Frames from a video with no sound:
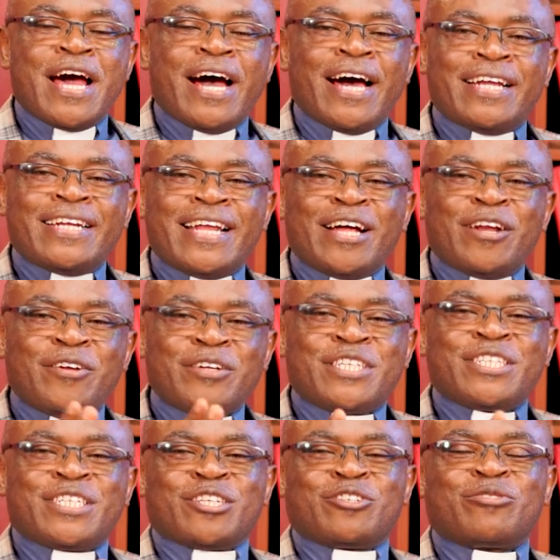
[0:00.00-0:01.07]
And our Lord
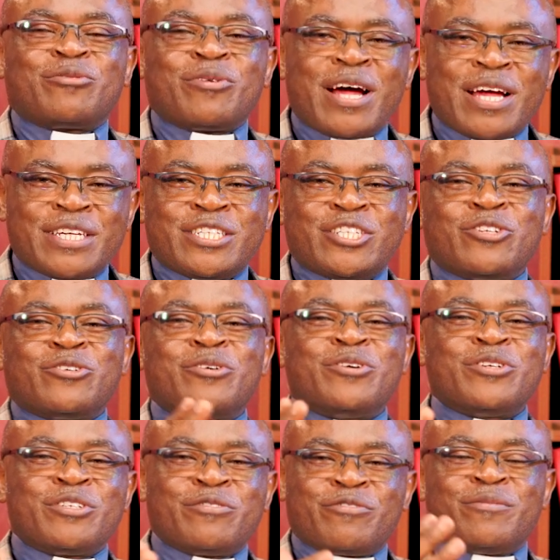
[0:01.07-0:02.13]
Jesus Christ
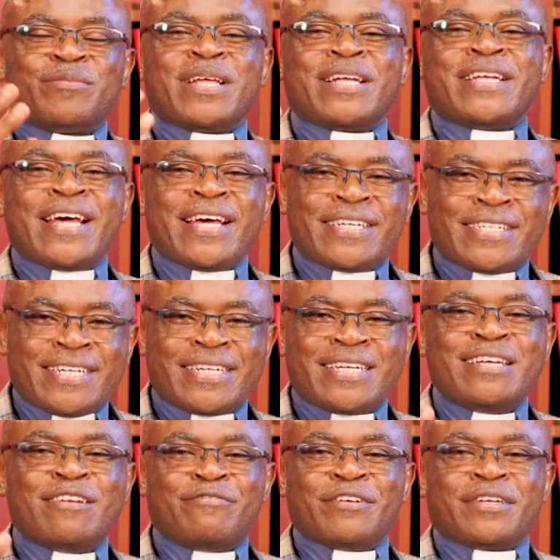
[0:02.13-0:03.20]
rose from the dead,
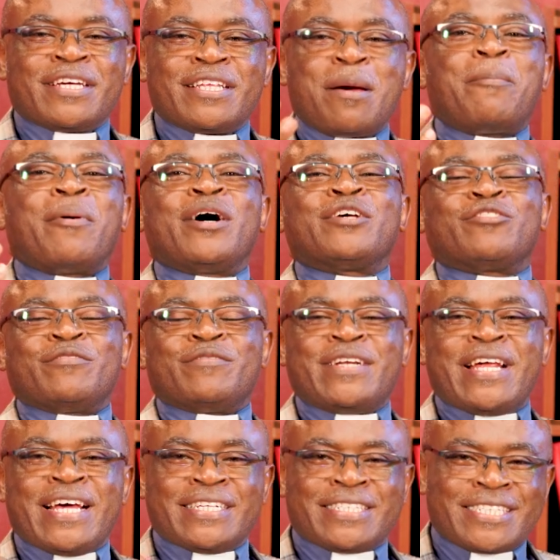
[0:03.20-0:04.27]
defeating the powers of
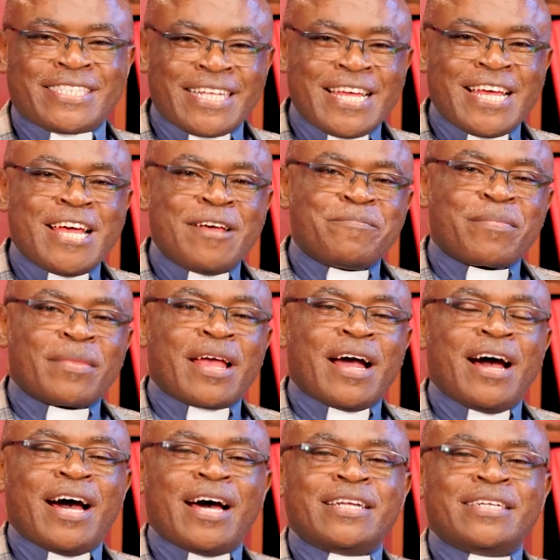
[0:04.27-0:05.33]
death.
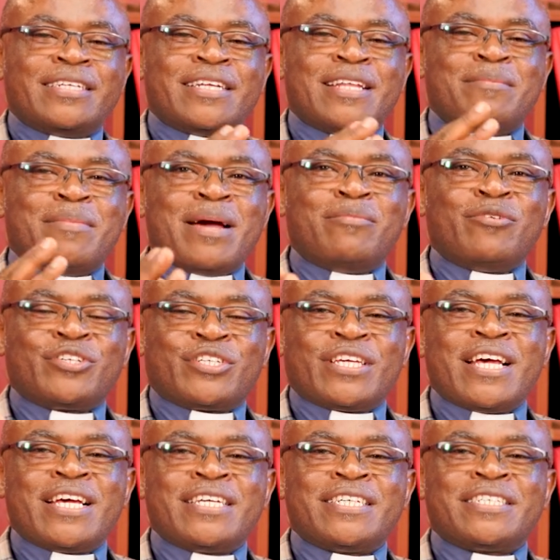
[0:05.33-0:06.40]
And the Bible
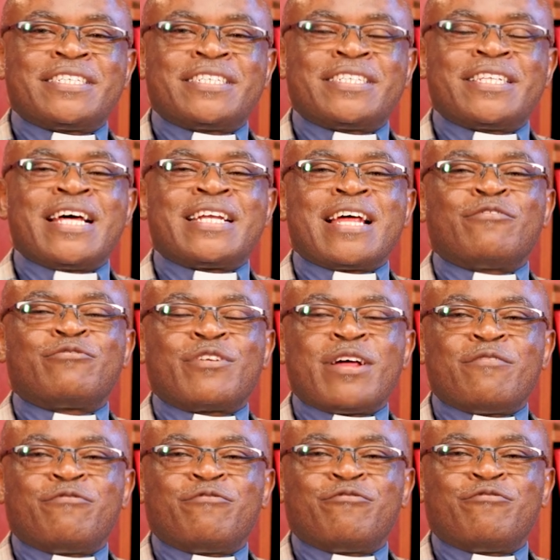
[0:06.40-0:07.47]
says that
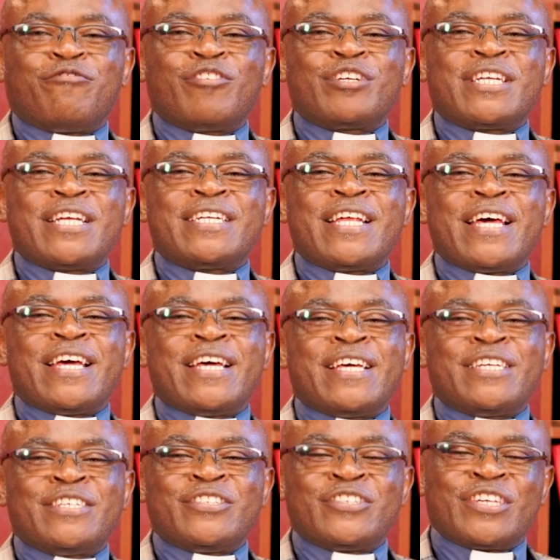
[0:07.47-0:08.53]
after 40
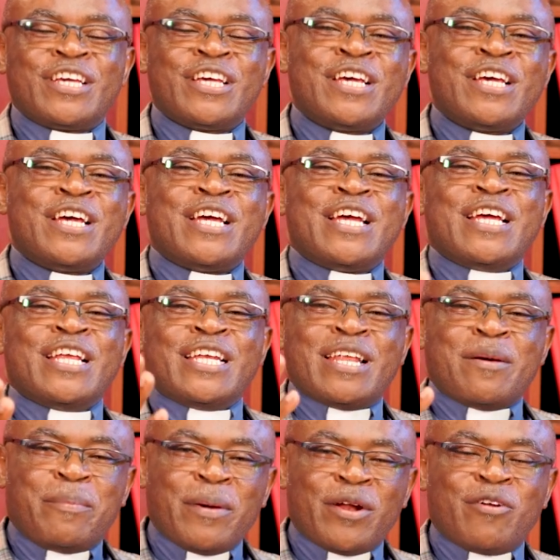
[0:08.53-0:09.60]
days, in
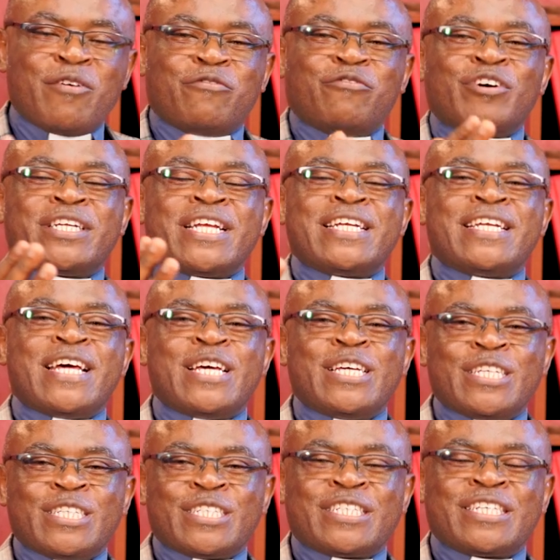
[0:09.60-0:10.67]
the period of 40
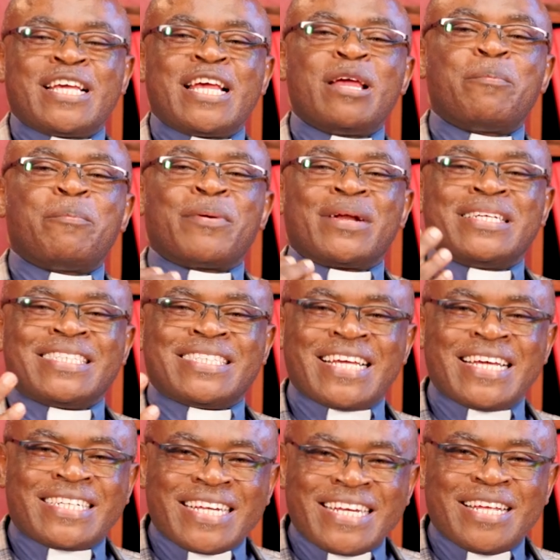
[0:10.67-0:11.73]
days, He
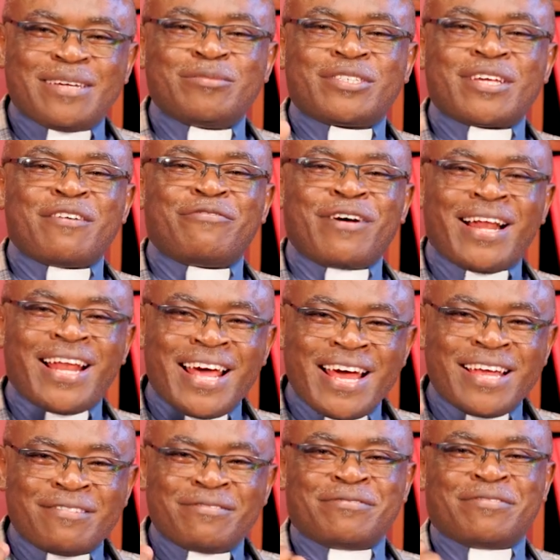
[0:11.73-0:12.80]
presented Himself
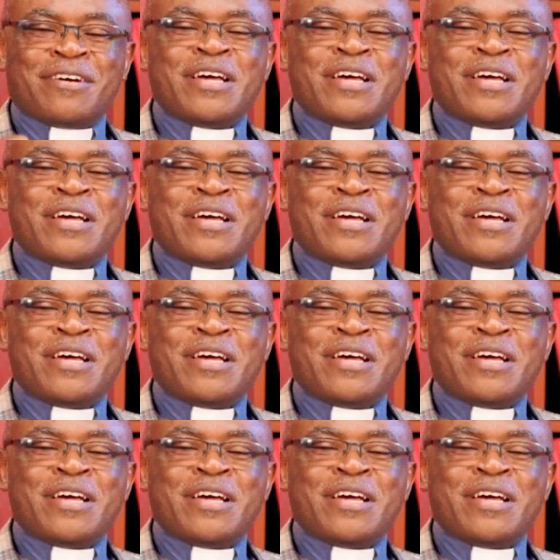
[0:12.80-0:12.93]
alive